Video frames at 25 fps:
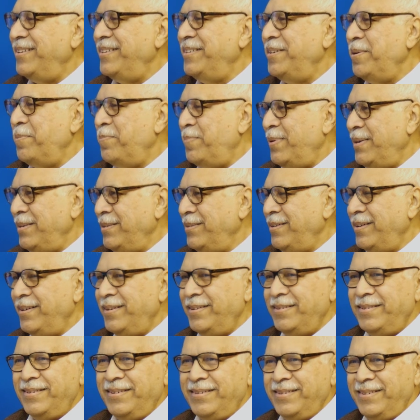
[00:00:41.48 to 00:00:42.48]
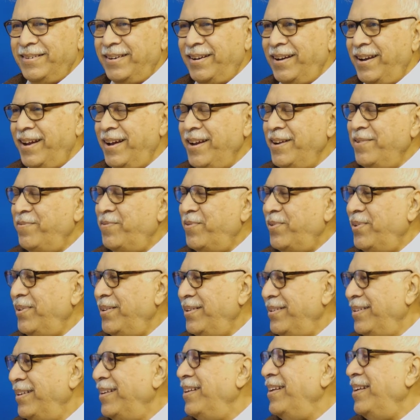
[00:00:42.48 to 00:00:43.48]
It's such a pleasure. It's a
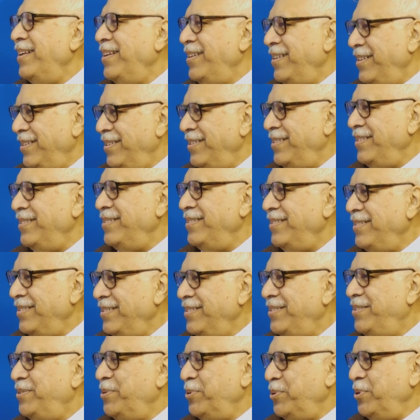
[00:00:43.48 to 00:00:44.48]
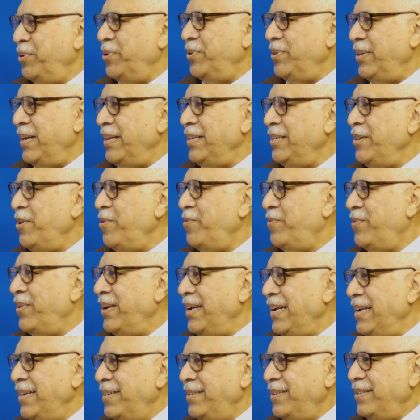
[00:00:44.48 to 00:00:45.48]
delightful studio that you have
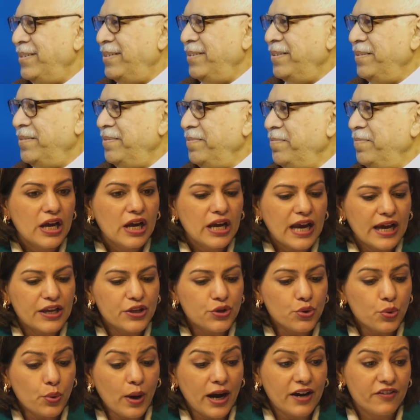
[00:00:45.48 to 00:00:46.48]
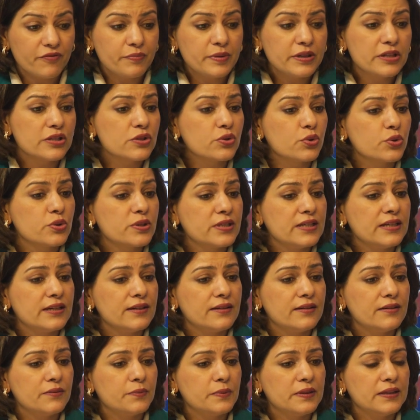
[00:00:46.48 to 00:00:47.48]
created. You have been
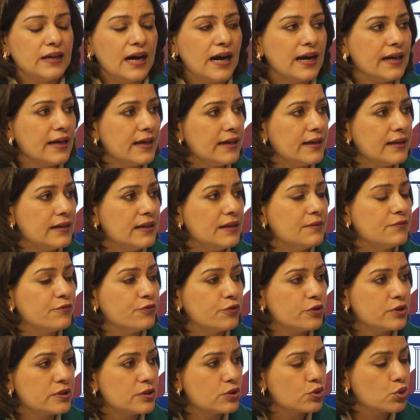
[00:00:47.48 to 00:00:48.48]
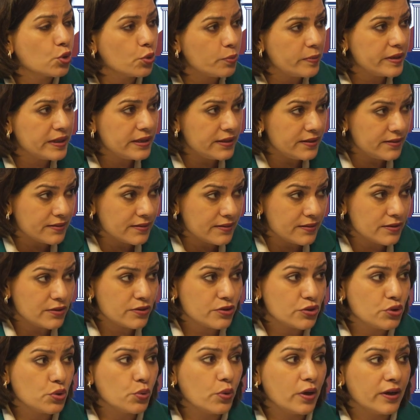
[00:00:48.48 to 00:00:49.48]
associated with IILM for so many
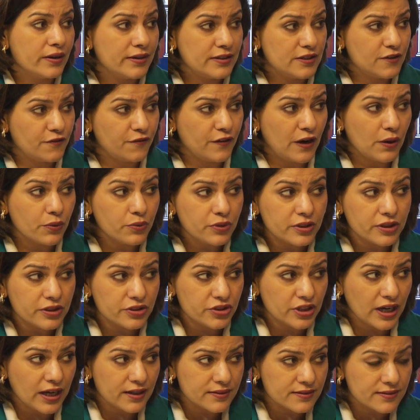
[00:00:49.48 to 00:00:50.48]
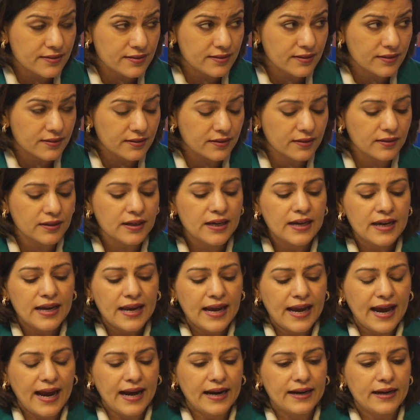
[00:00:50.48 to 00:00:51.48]
years. You are its founder, Chancellor,
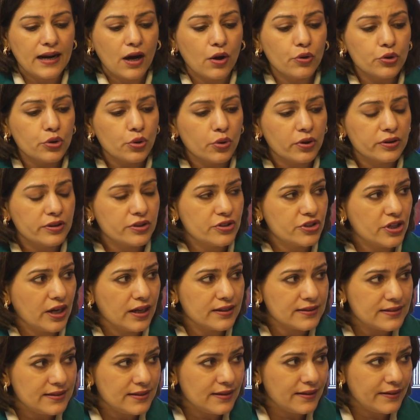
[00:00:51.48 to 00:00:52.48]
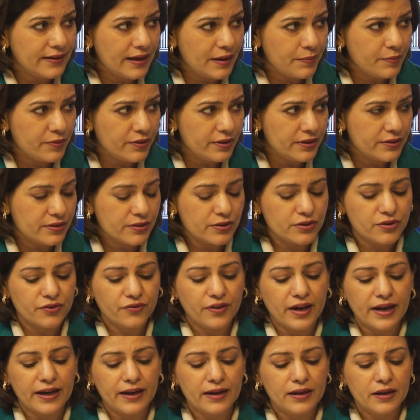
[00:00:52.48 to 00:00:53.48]
and now you are the Chancellor Emeritus of
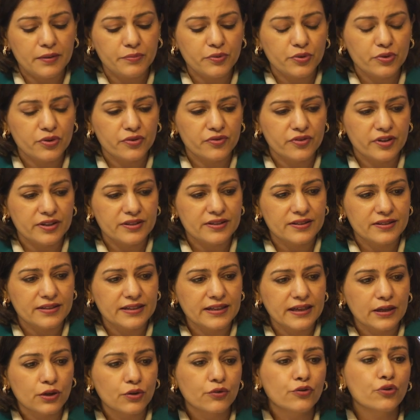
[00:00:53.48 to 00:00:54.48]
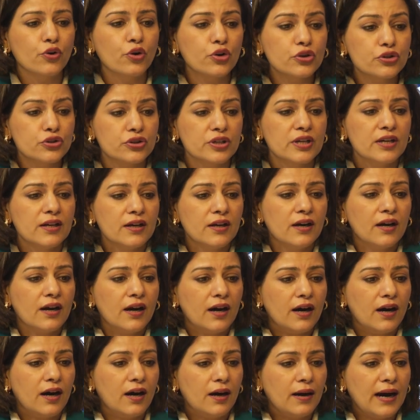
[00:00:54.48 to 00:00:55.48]
IILM University. And of course,
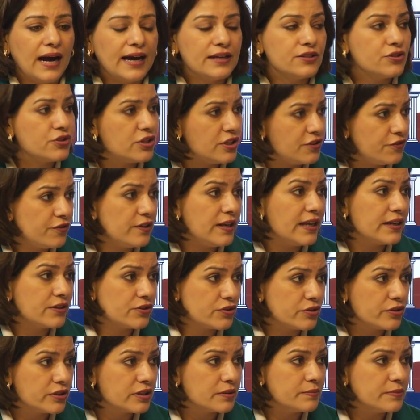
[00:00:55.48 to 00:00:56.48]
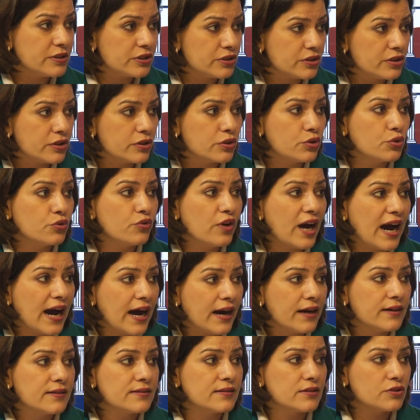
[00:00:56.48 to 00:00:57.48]
as Chief Election Commissioner, you've
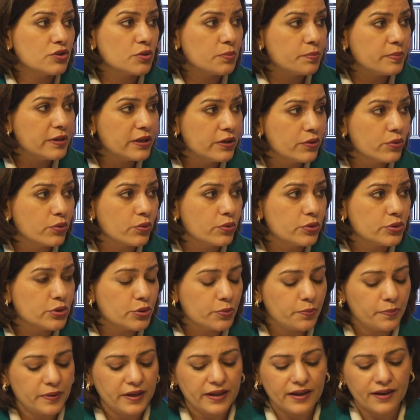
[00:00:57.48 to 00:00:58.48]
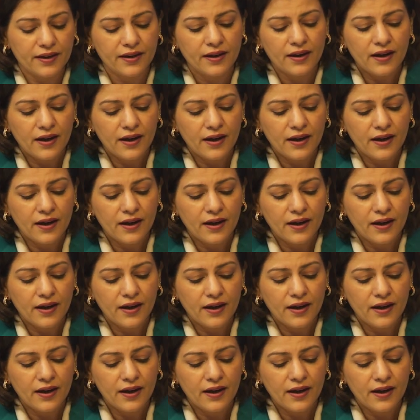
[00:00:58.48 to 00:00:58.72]
had such a big role to play